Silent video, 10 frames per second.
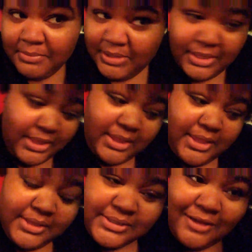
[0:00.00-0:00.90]

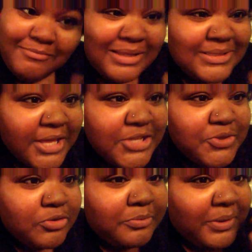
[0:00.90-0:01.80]
because of my
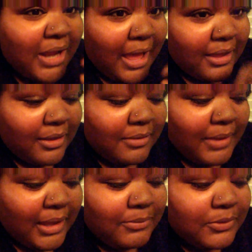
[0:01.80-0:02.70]
schedule, but I
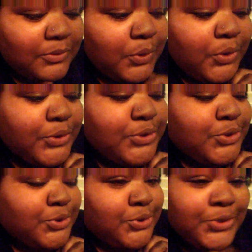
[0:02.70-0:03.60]
am able
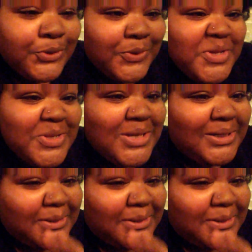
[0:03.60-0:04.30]
to do it.